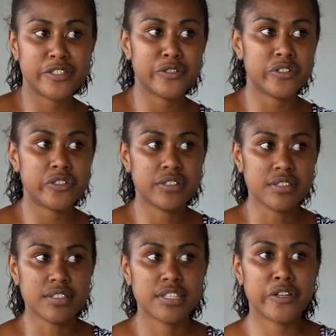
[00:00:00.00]
to
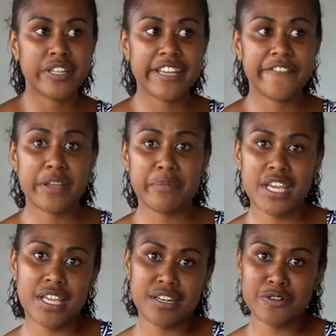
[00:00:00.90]
Gold FM
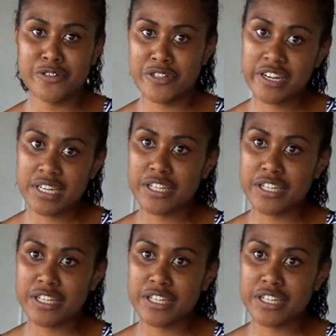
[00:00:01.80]
here in Ossuary.